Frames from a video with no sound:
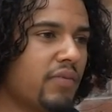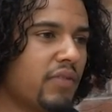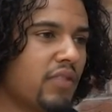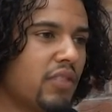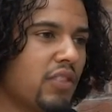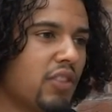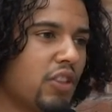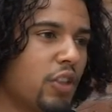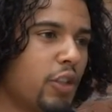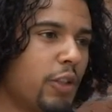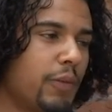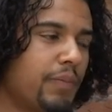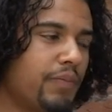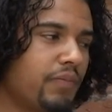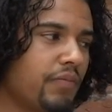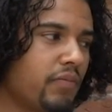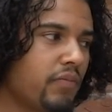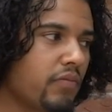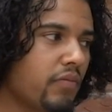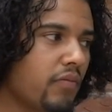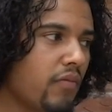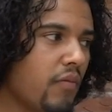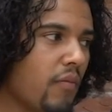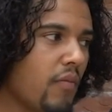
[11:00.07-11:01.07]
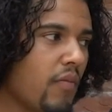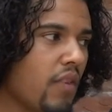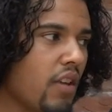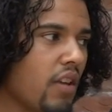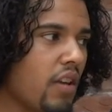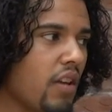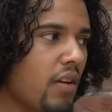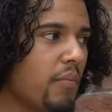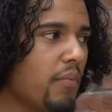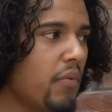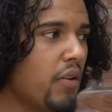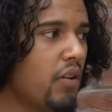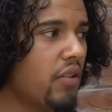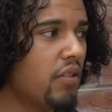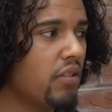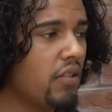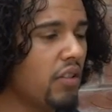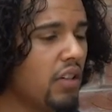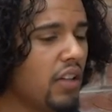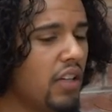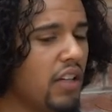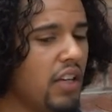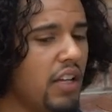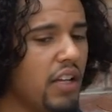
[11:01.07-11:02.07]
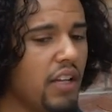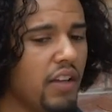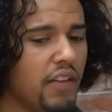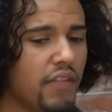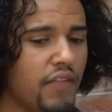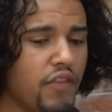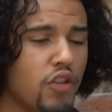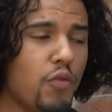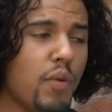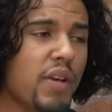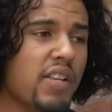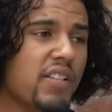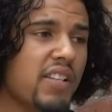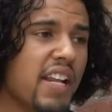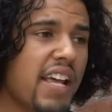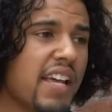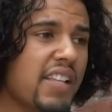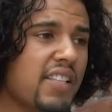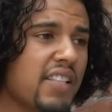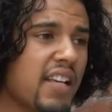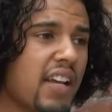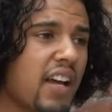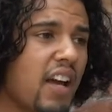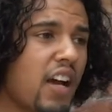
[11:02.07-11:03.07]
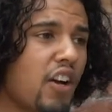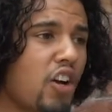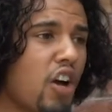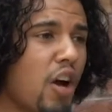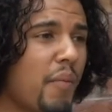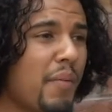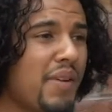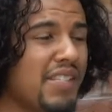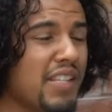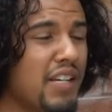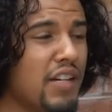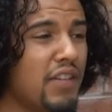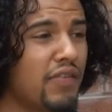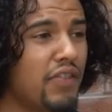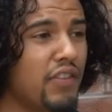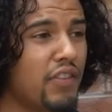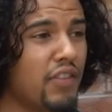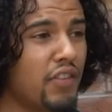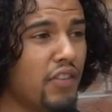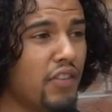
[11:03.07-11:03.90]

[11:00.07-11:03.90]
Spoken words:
So, but luckily, a few weeks later, I got myself